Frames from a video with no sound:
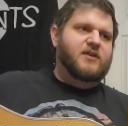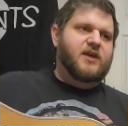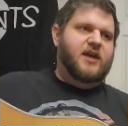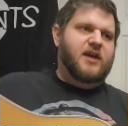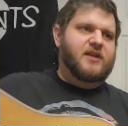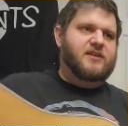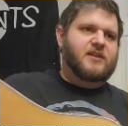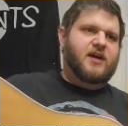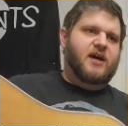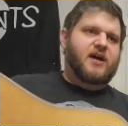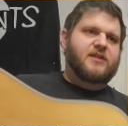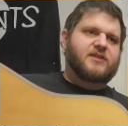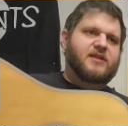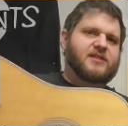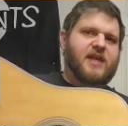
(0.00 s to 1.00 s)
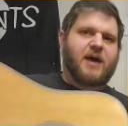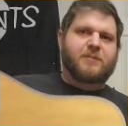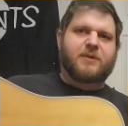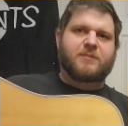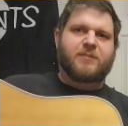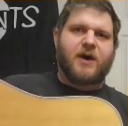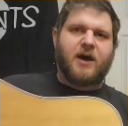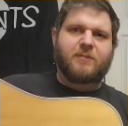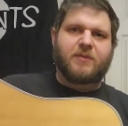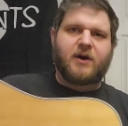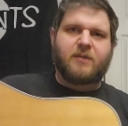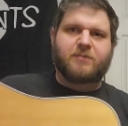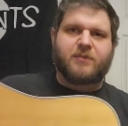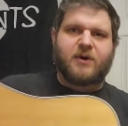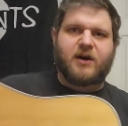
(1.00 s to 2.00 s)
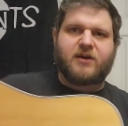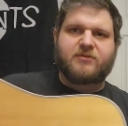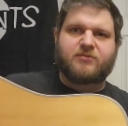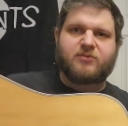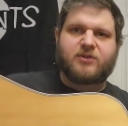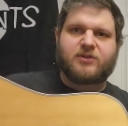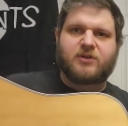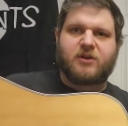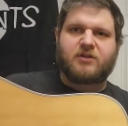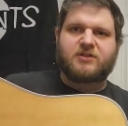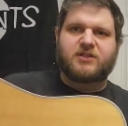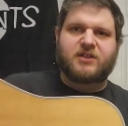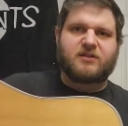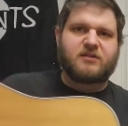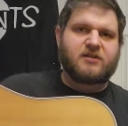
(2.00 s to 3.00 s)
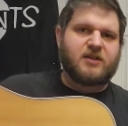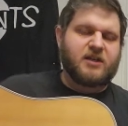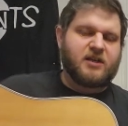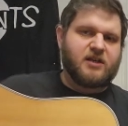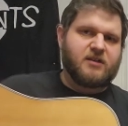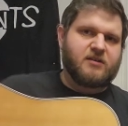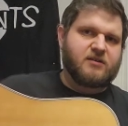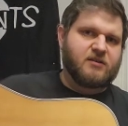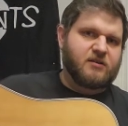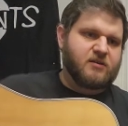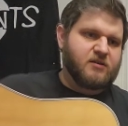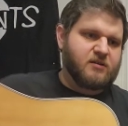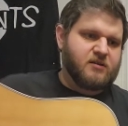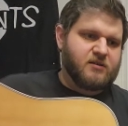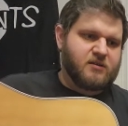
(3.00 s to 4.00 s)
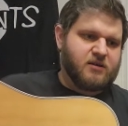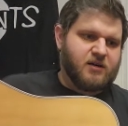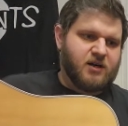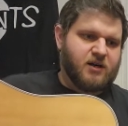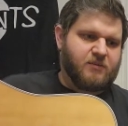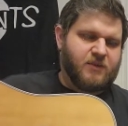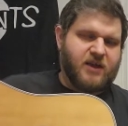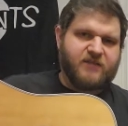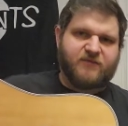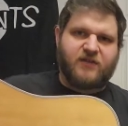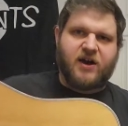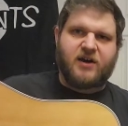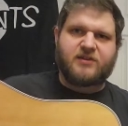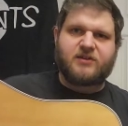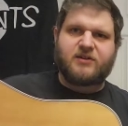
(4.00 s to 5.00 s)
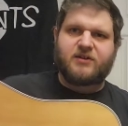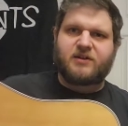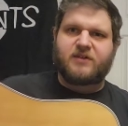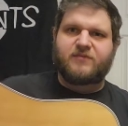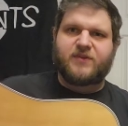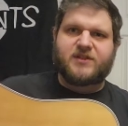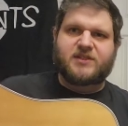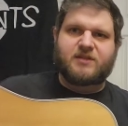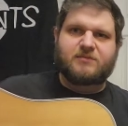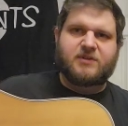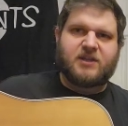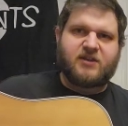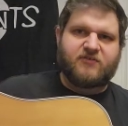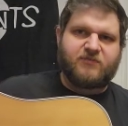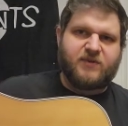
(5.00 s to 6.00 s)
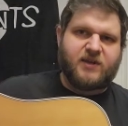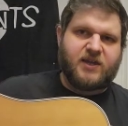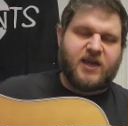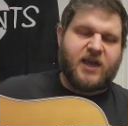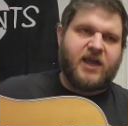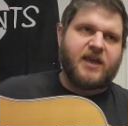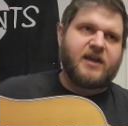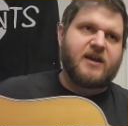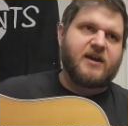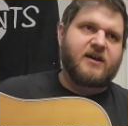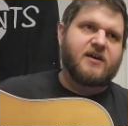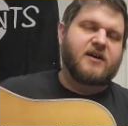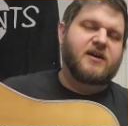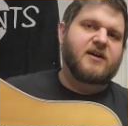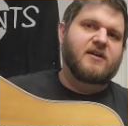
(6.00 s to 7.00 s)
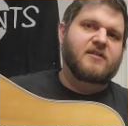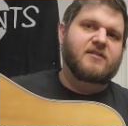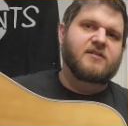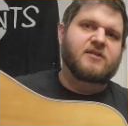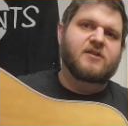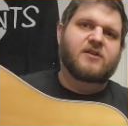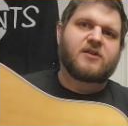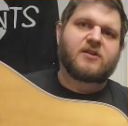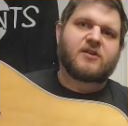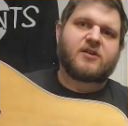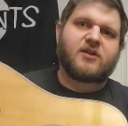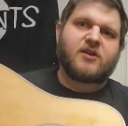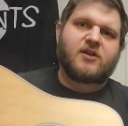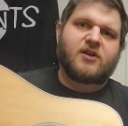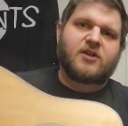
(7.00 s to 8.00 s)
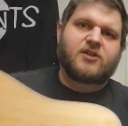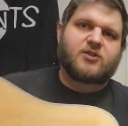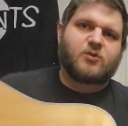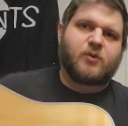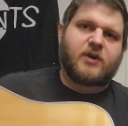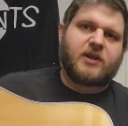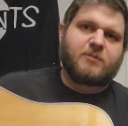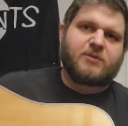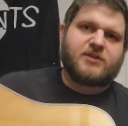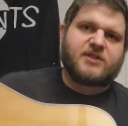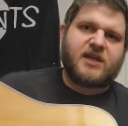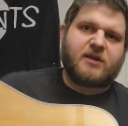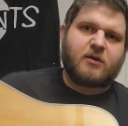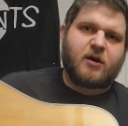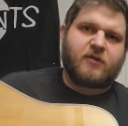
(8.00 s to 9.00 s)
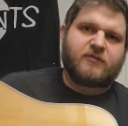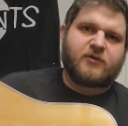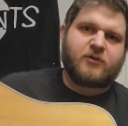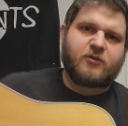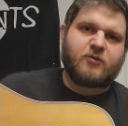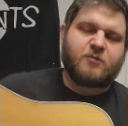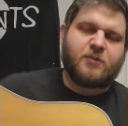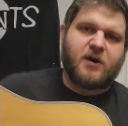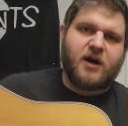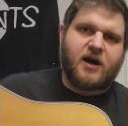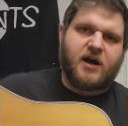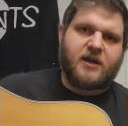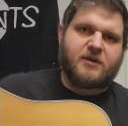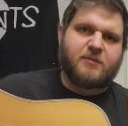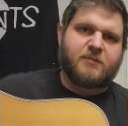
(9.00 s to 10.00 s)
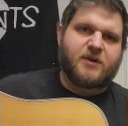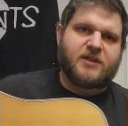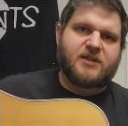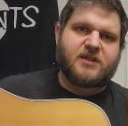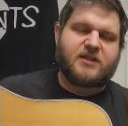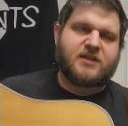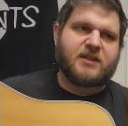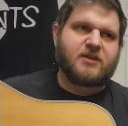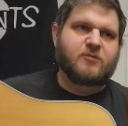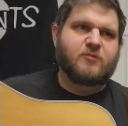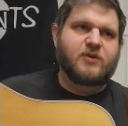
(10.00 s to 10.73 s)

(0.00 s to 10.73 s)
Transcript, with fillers: and uh, this happened to pop up uh, through Guitar Center, and uh, my father convinced them to give me a uh, 20% off coupon, but the thing